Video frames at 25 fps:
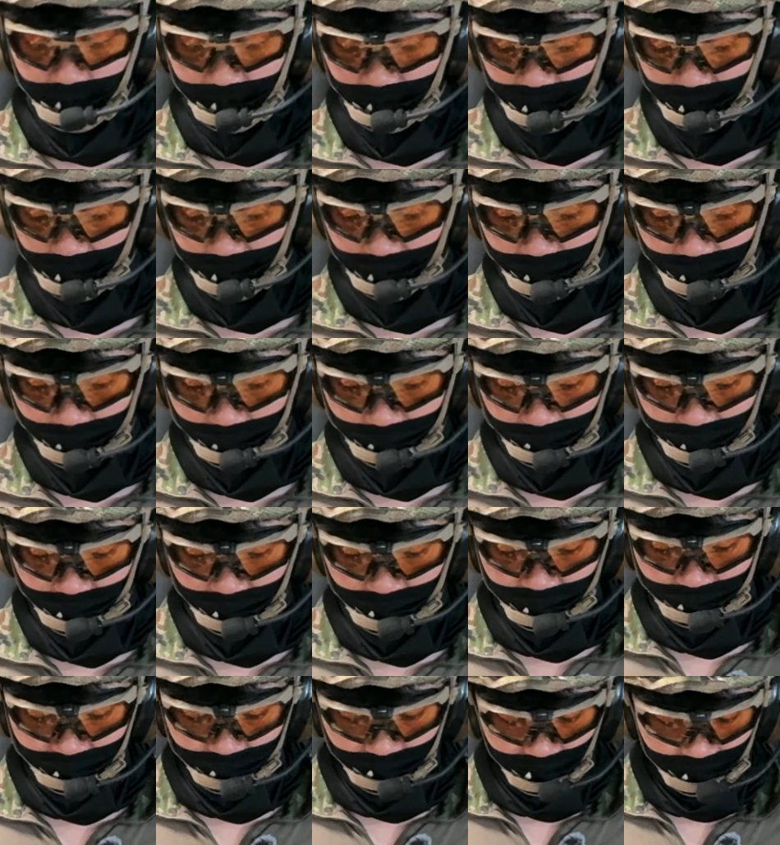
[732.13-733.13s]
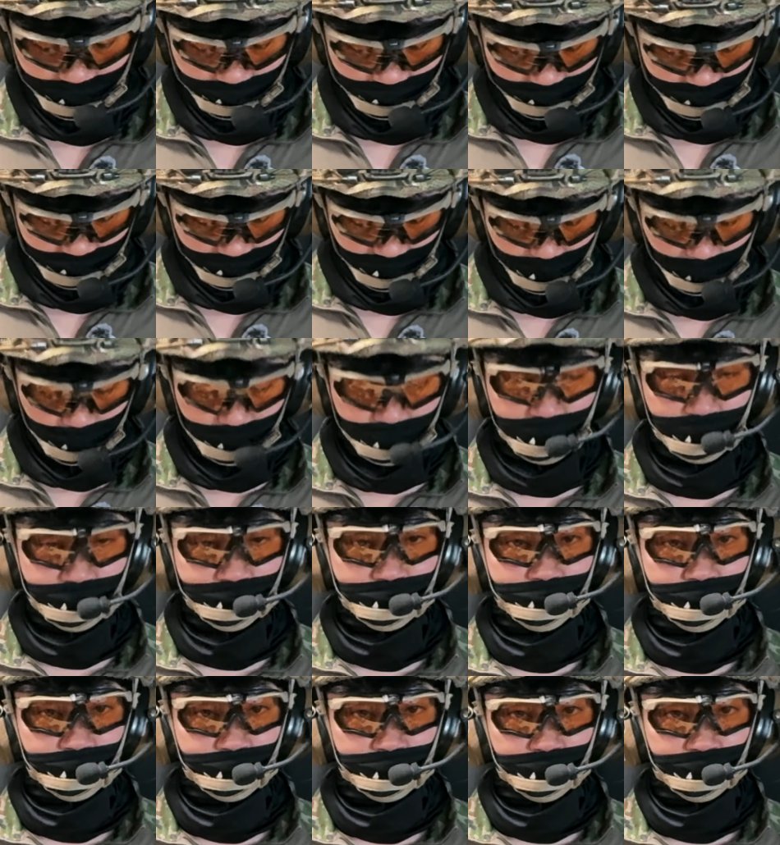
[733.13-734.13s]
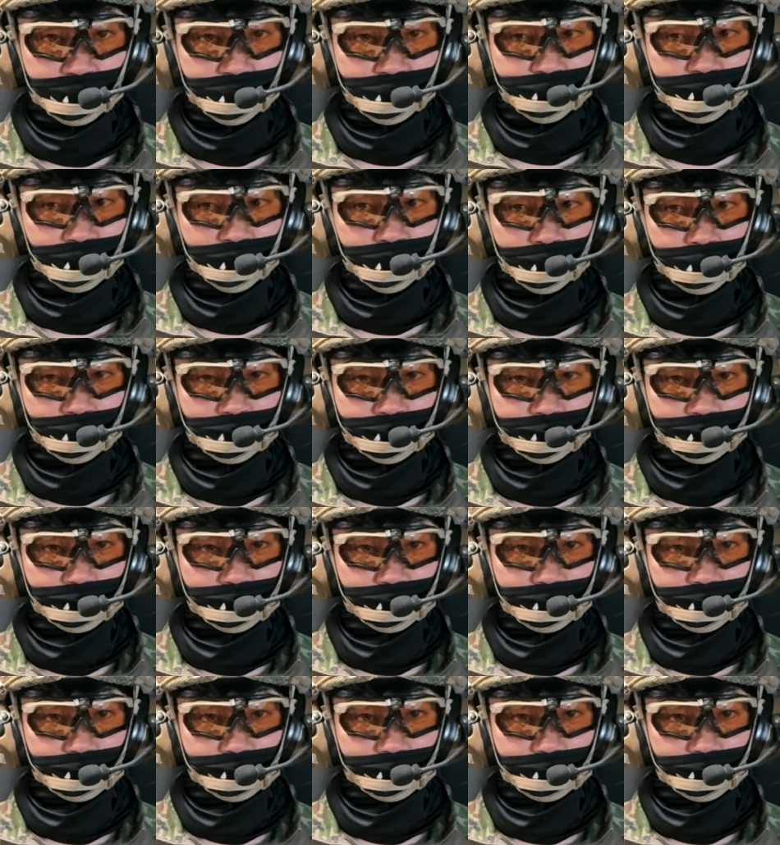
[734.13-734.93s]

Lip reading: But if not, hope to see you guys next video.